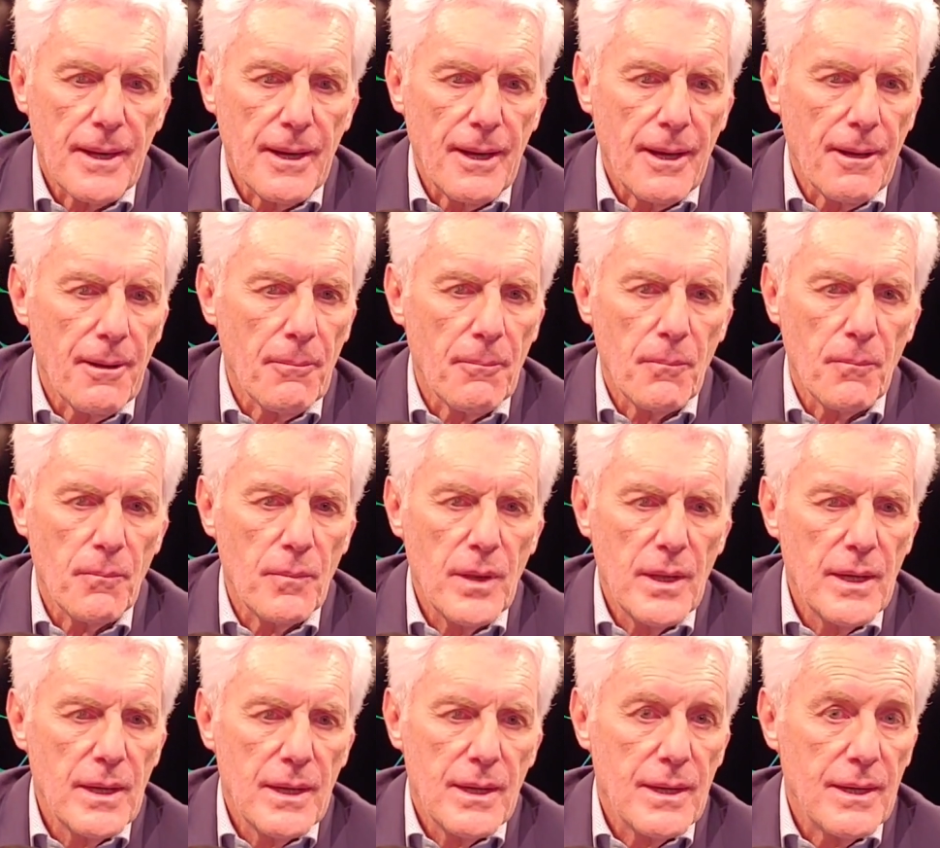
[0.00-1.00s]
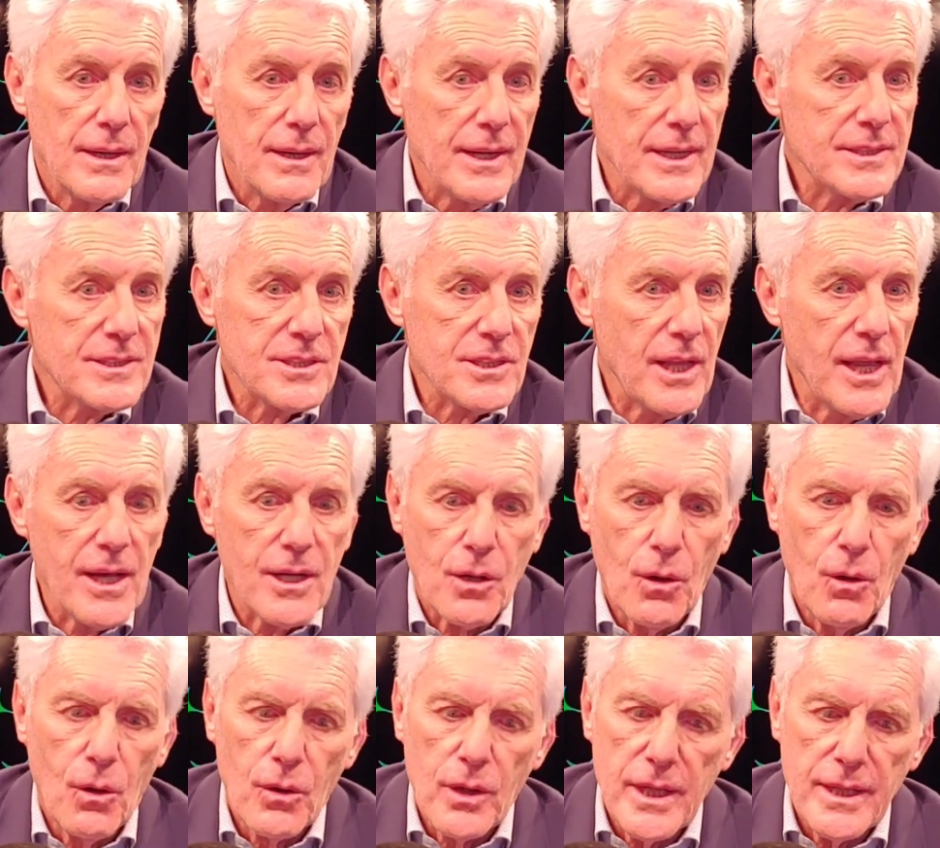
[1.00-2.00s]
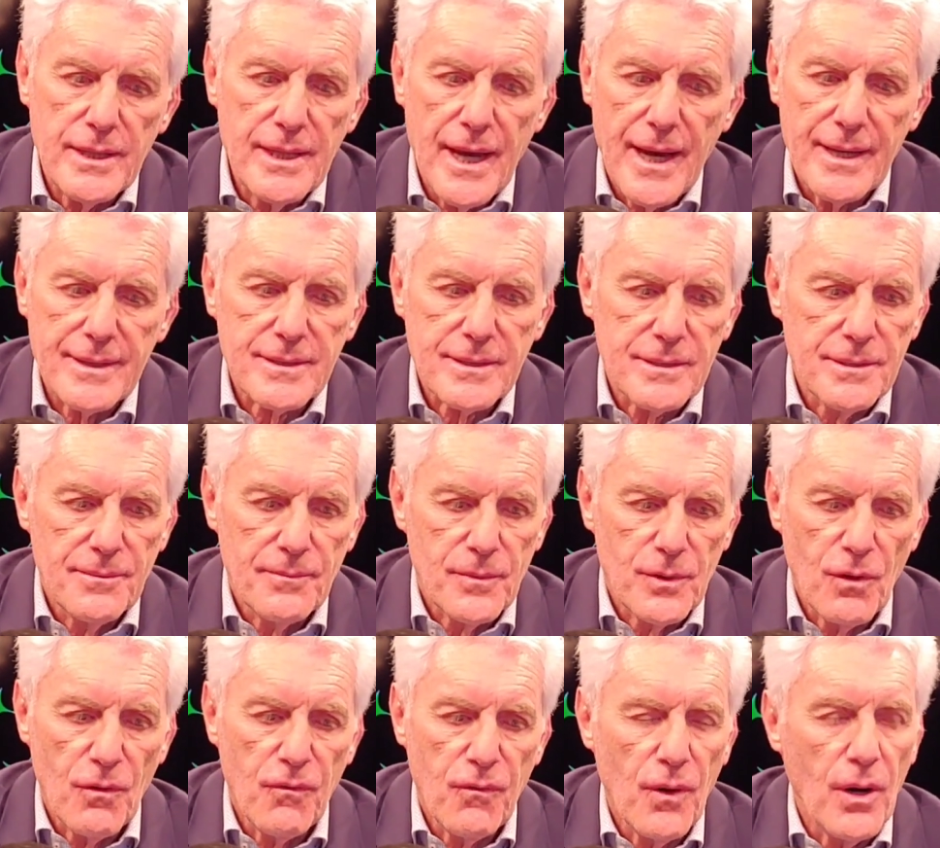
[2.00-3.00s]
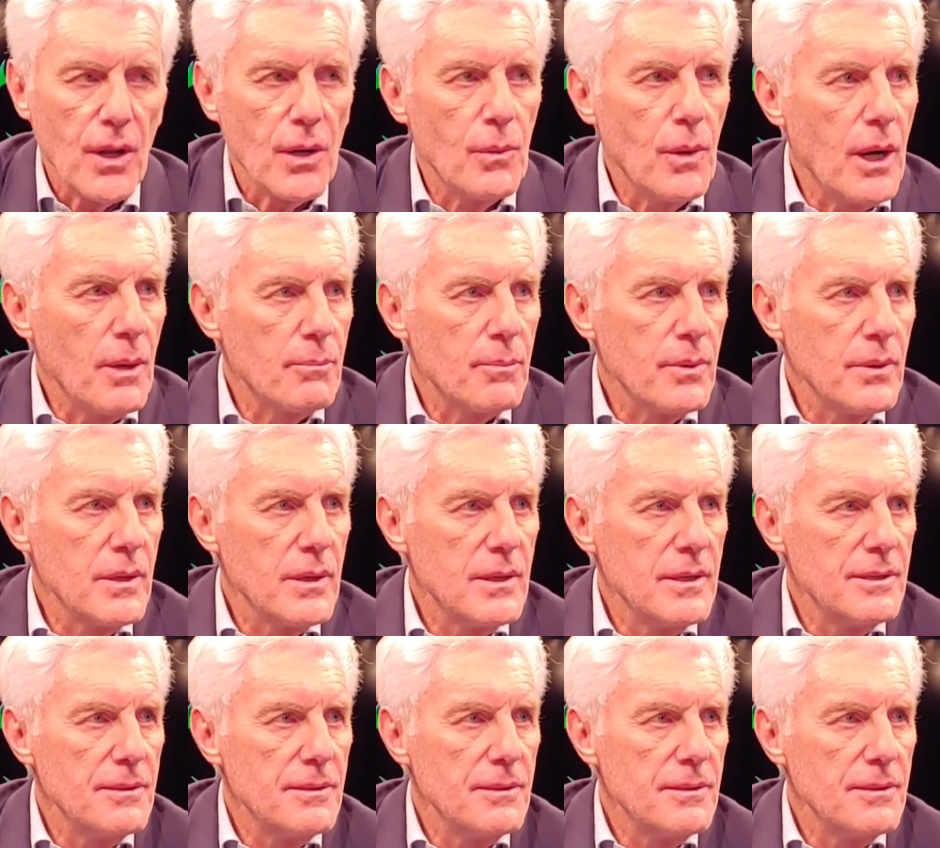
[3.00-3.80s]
Um, let's take only that to follow up.